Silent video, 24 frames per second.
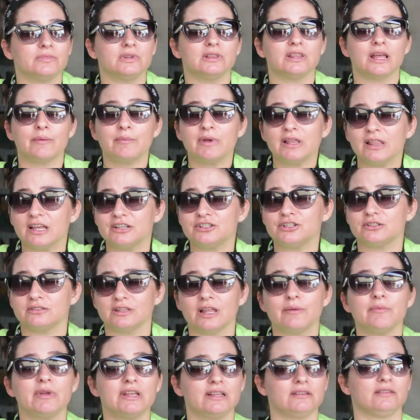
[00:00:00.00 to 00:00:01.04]
let me
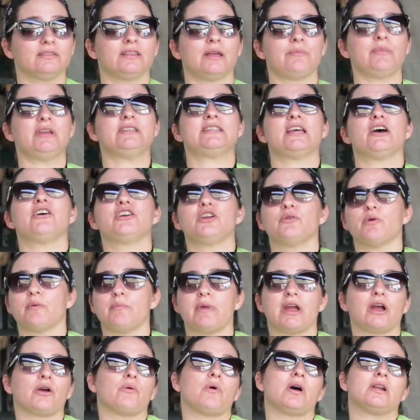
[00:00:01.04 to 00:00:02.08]
tell you what
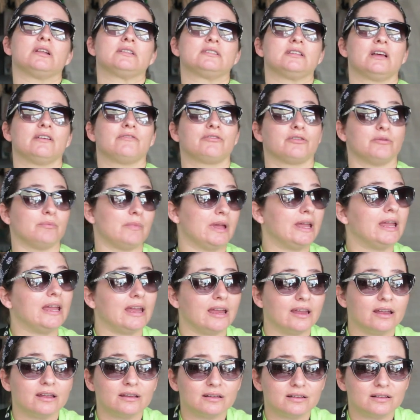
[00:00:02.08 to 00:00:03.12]
marijuana has done for
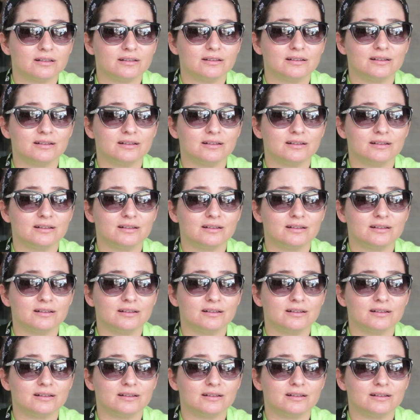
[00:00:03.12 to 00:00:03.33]
me.